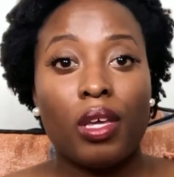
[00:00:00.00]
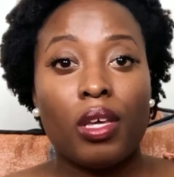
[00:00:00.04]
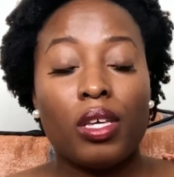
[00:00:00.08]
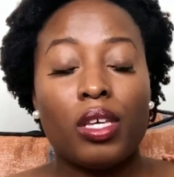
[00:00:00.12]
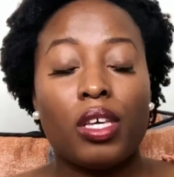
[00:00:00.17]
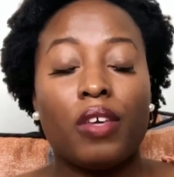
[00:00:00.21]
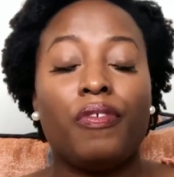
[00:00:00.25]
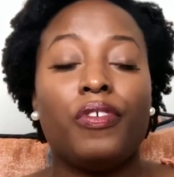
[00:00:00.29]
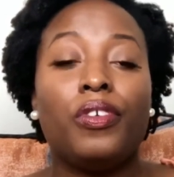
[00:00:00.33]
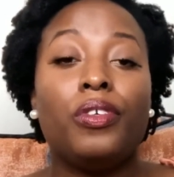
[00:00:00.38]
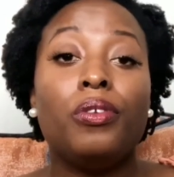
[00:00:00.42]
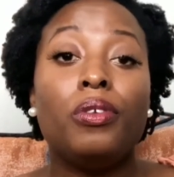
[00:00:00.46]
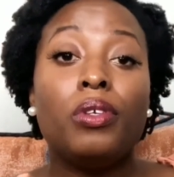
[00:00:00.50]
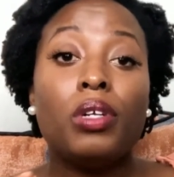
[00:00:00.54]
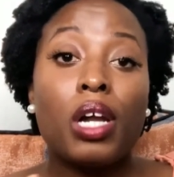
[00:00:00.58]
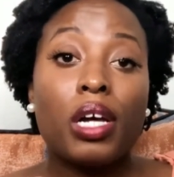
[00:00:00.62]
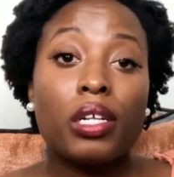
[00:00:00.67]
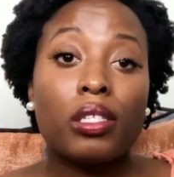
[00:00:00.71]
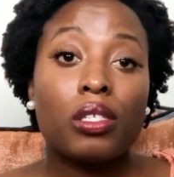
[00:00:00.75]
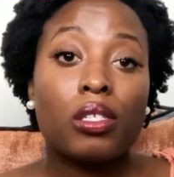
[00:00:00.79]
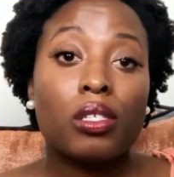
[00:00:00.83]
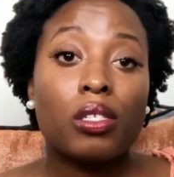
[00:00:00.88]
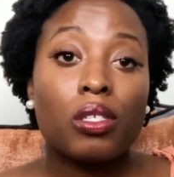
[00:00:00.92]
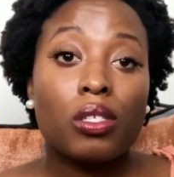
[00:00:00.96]
if you do not
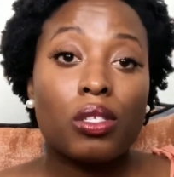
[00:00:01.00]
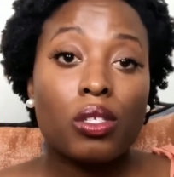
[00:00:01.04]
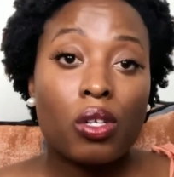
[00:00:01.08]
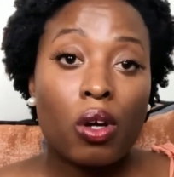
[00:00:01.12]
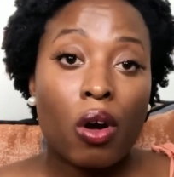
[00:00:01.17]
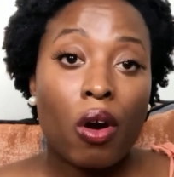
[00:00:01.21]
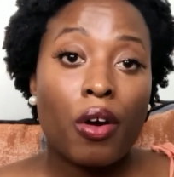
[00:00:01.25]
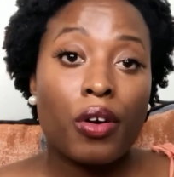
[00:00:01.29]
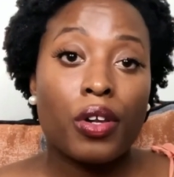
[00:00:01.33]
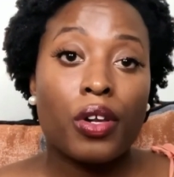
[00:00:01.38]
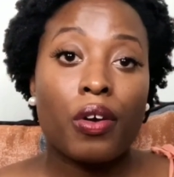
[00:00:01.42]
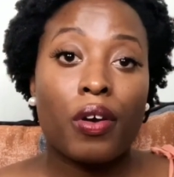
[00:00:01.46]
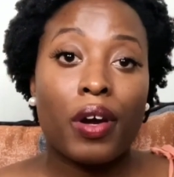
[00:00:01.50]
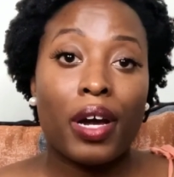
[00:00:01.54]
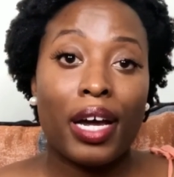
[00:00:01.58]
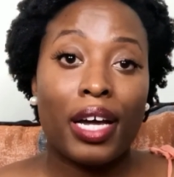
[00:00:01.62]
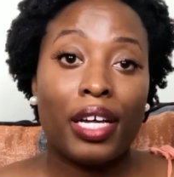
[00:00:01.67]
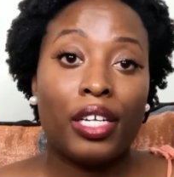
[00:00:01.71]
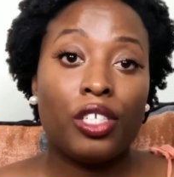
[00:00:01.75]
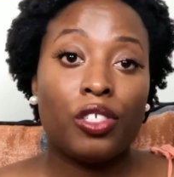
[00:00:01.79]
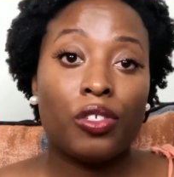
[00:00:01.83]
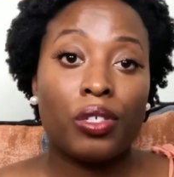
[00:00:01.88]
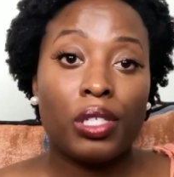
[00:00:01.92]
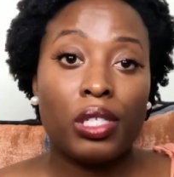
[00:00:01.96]
start your
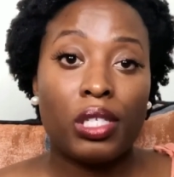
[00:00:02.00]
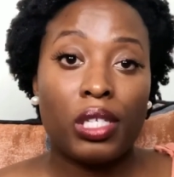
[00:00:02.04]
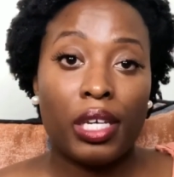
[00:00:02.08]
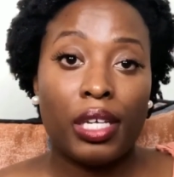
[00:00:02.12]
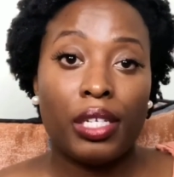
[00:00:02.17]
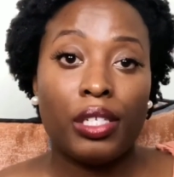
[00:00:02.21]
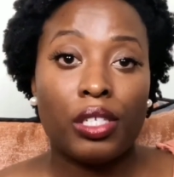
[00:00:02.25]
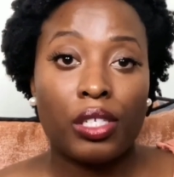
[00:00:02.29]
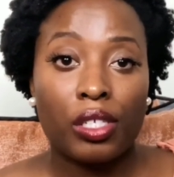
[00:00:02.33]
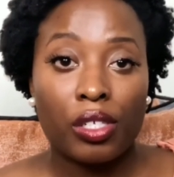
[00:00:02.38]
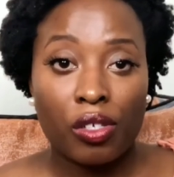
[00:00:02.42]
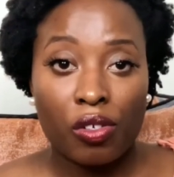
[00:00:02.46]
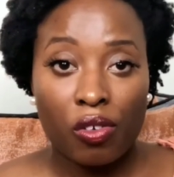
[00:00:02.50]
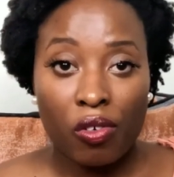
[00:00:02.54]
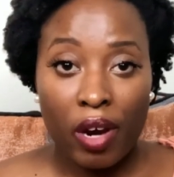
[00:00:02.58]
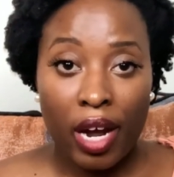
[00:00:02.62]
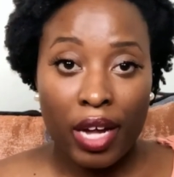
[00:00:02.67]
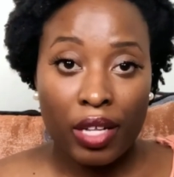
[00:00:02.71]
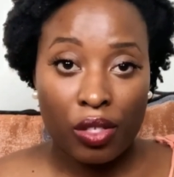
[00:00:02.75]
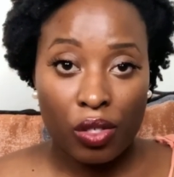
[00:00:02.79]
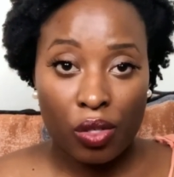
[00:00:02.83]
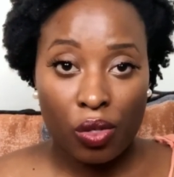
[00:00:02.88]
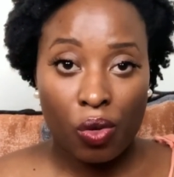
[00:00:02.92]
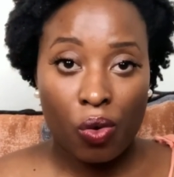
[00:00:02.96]
entrance into
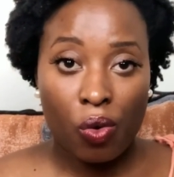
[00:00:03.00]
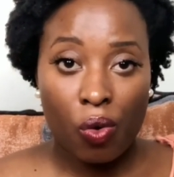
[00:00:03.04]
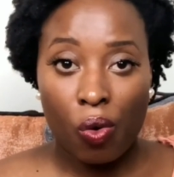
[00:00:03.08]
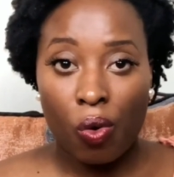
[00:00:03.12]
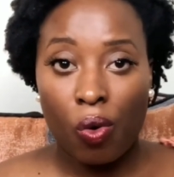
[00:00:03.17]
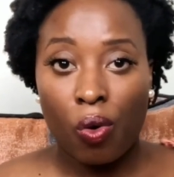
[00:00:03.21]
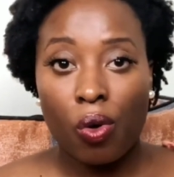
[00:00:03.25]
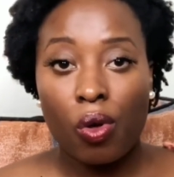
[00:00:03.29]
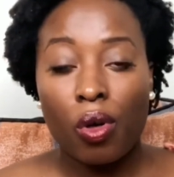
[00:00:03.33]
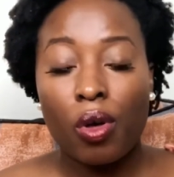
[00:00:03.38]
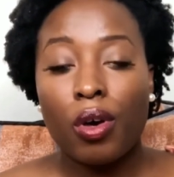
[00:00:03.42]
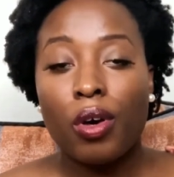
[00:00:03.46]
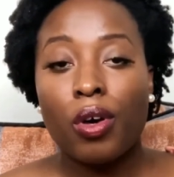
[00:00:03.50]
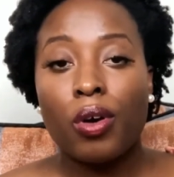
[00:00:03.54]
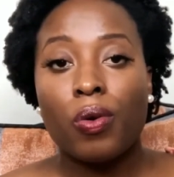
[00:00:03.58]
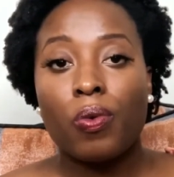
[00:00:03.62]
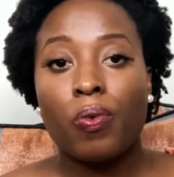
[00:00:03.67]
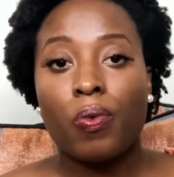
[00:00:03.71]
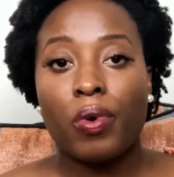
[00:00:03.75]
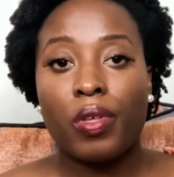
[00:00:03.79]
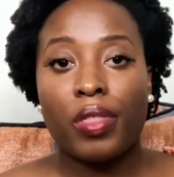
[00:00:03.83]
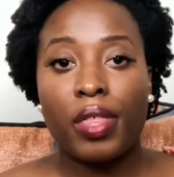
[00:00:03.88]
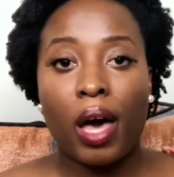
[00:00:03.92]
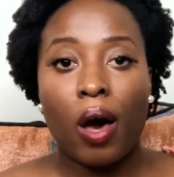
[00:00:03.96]
grad school
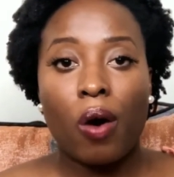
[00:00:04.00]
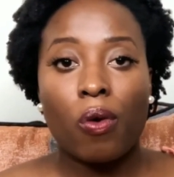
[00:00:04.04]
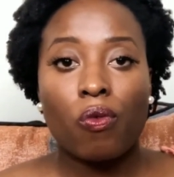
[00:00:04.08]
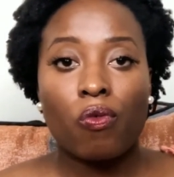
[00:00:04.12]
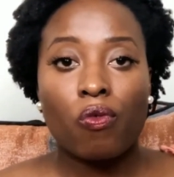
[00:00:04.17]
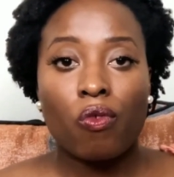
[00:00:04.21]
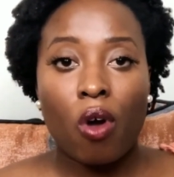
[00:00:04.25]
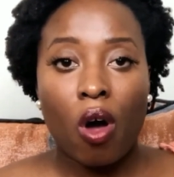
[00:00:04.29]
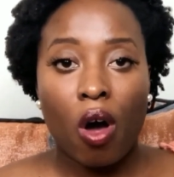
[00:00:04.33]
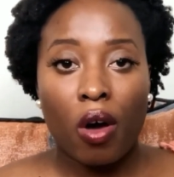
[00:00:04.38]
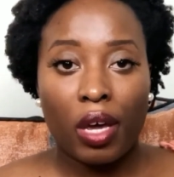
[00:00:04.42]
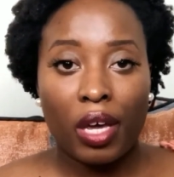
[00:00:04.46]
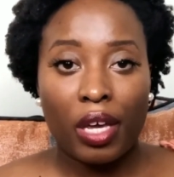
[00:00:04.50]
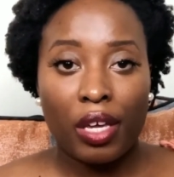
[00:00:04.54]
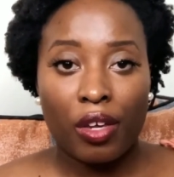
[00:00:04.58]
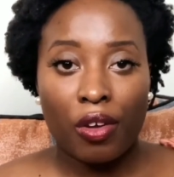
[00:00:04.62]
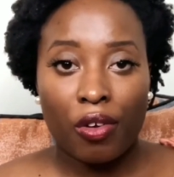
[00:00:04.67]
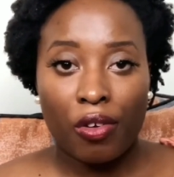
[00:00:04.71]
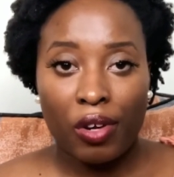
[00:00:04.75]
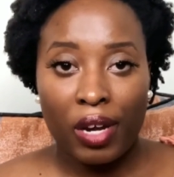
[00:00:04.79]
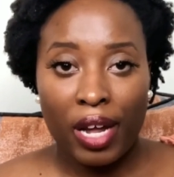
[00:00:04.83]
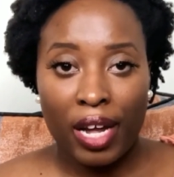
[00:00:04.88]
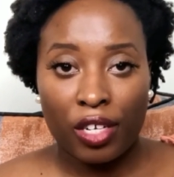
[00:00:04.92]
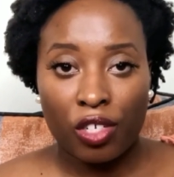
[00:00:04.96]
without rocking your
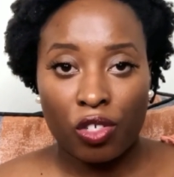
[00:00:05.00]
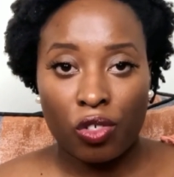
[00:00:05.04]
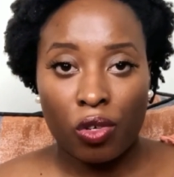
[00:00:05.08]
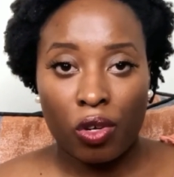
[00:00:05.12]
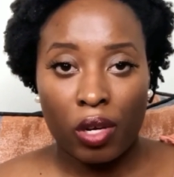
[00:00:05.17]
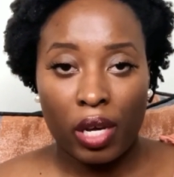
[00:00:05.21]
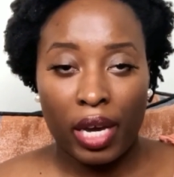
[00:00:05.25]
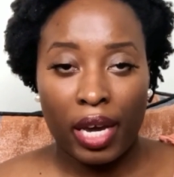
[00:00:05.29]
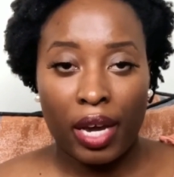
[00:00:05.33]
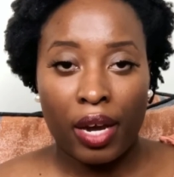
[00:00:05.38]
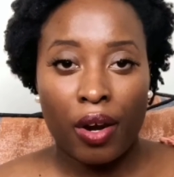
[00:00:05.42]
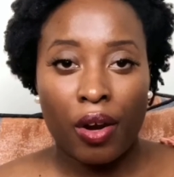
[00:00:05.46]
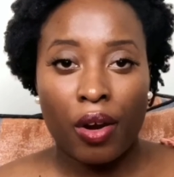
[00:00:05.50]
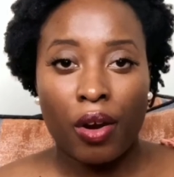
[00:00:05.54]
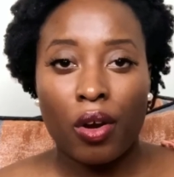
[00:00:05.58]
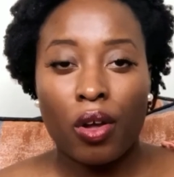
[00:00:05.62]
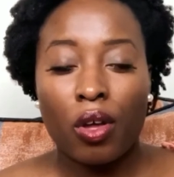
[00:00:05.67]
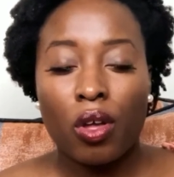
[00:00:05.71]
natural hair,